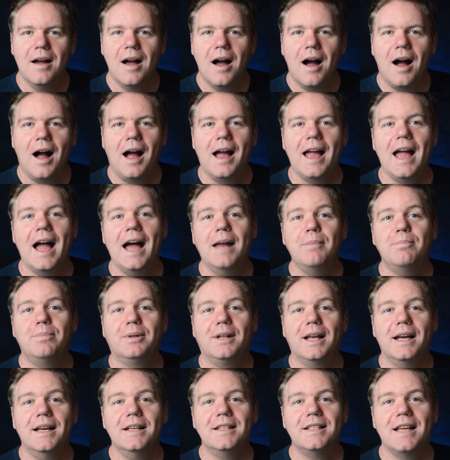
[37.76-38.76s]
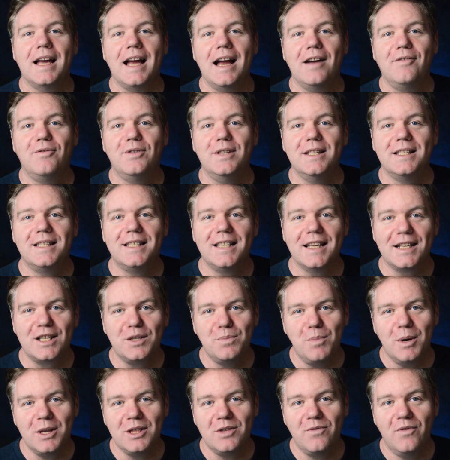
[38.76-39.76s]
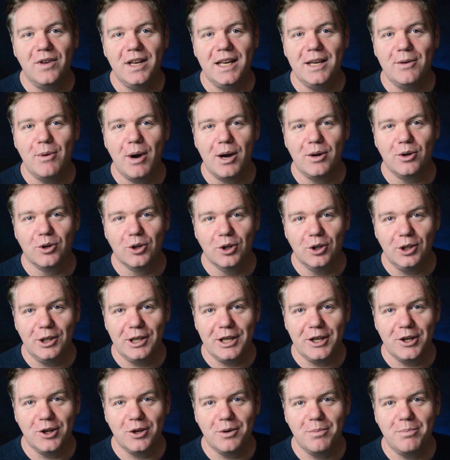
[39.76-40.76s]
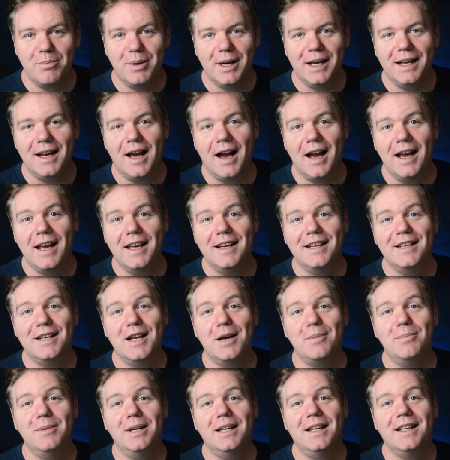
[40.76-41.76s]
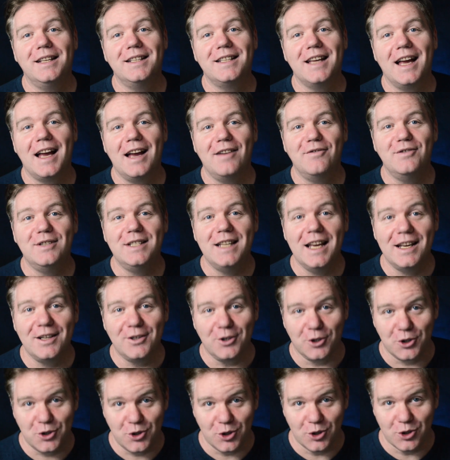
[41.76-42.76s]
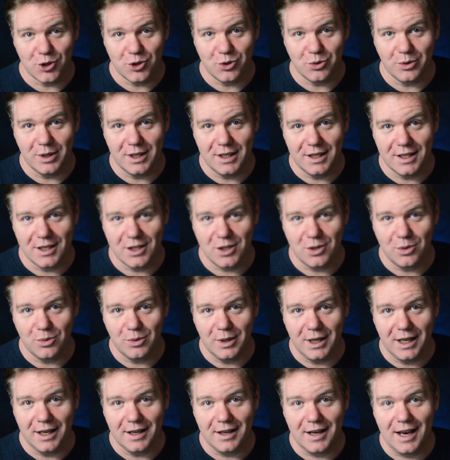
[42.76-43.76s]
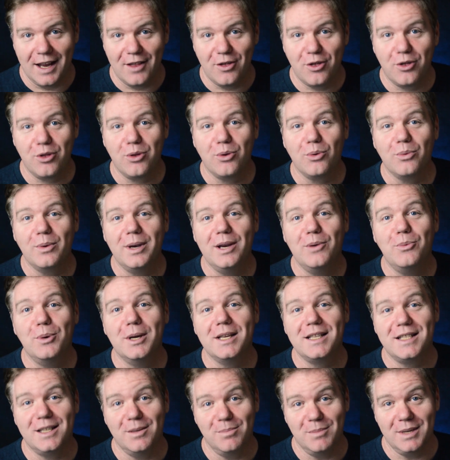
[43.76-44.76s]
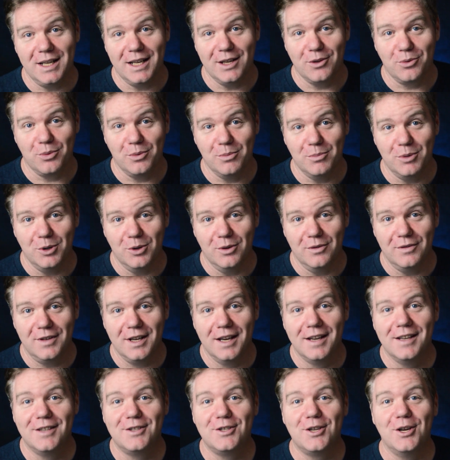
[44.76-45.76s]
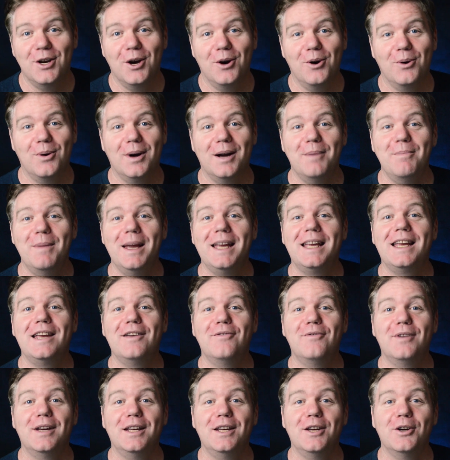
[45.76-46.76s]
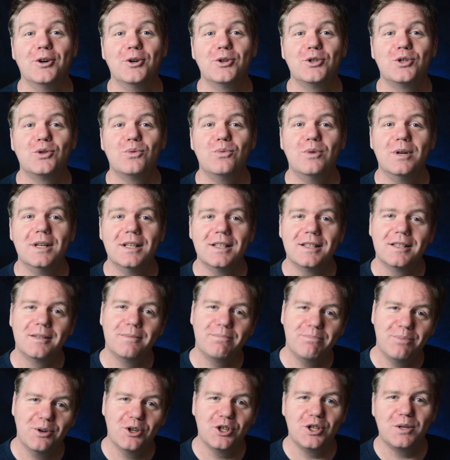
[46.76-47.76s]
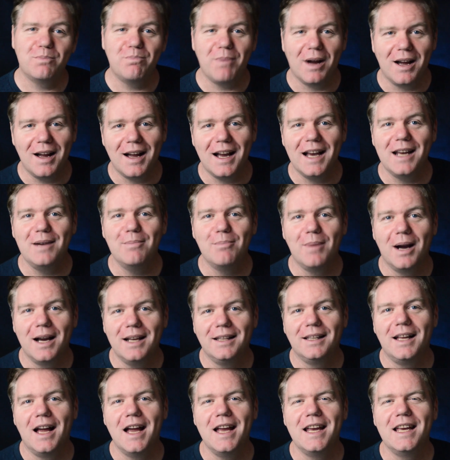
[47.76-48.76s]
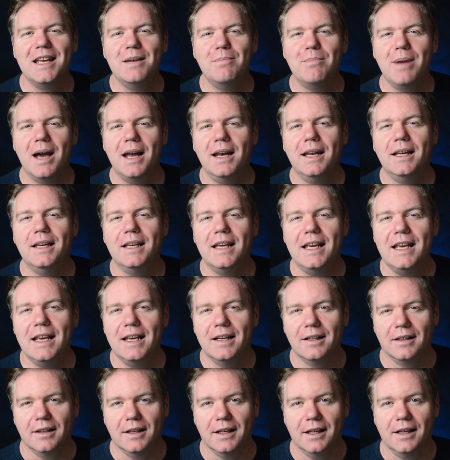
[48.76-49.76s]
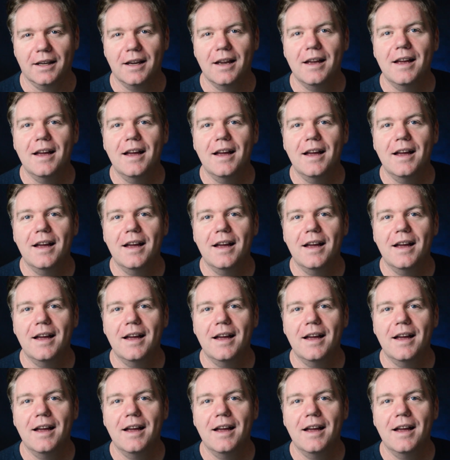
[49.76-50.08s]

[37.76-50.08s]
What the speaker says: I had planned to have this 6-month video out earlier, but I ended up needing to have dental surgery this week. I had 3 wisdom teeth removed, so making videos was pushed behind my lying in bed and healing.